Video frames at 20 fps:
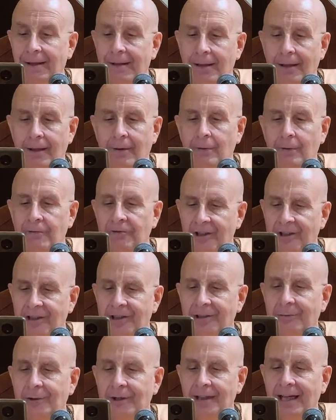O gentle
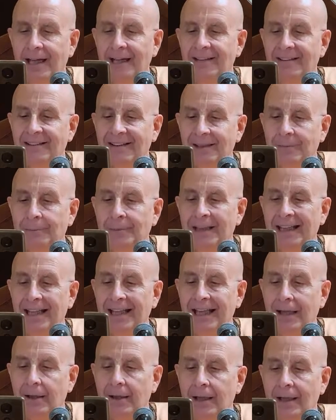one, I simply
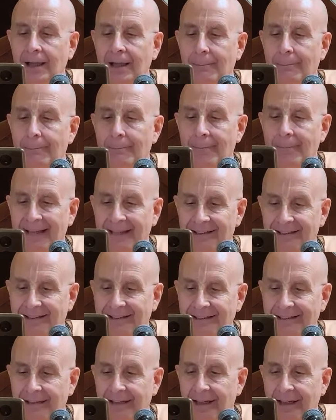lament
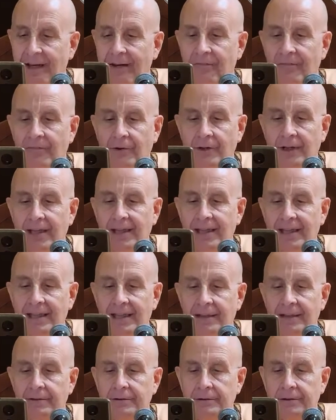for
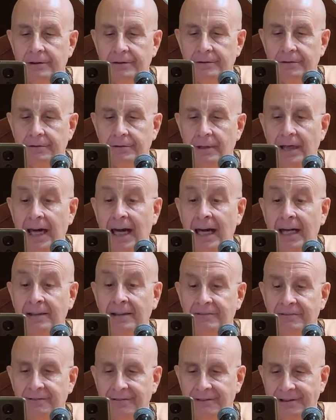he,
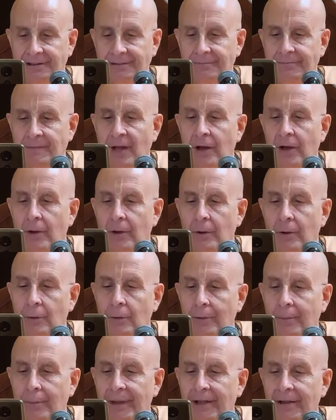Dhritarashtra, who
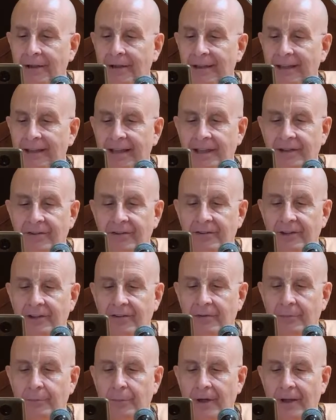rebelled against his
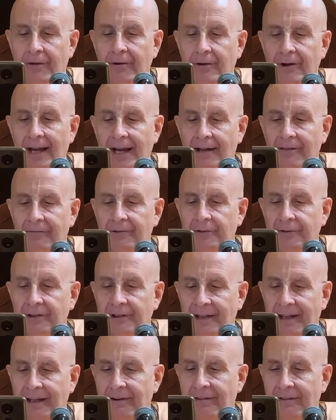brother after
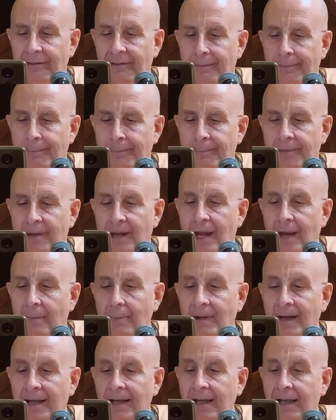death.
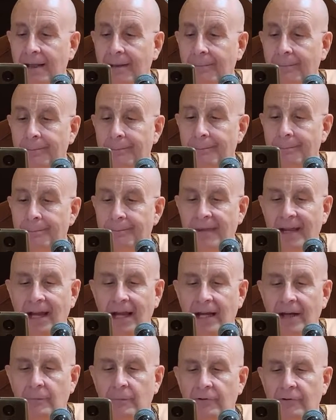By him
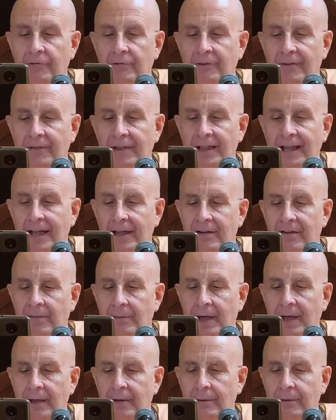I was driven out of
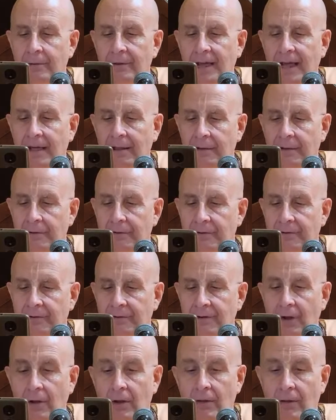my own house,
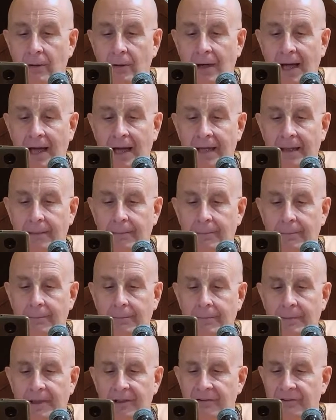although I am
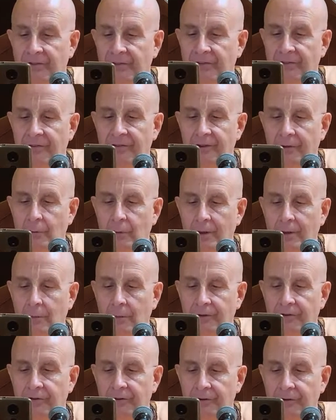his sincere
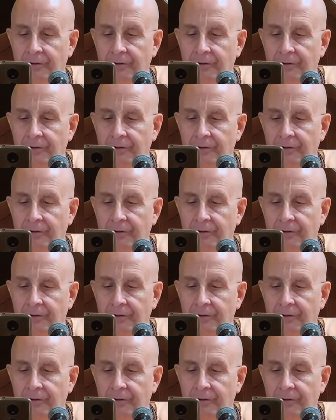well-wisher,